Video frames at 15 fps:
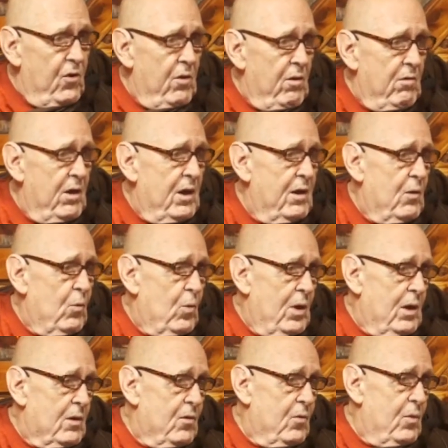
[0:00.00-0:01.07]
turned around and
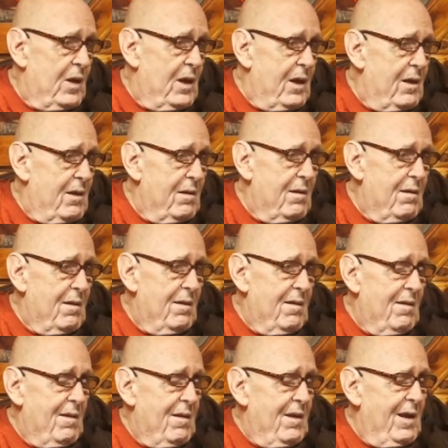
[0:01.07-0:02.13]
walked away.
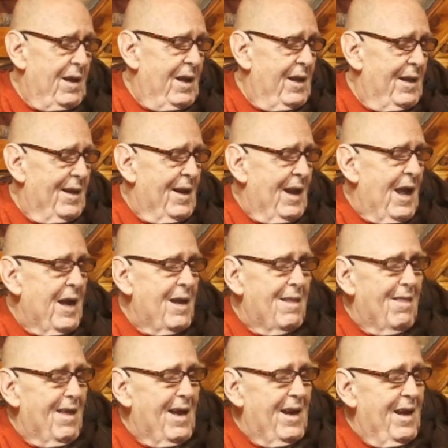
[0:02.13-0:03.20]
He didn't
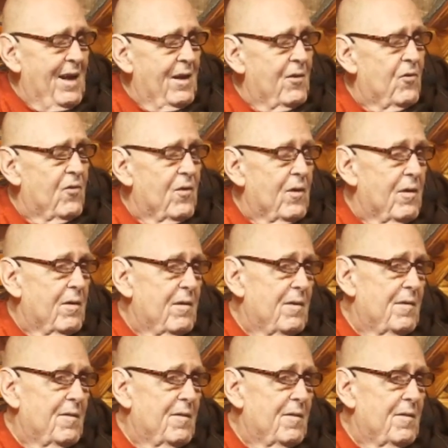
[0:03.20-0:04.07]
like that answer.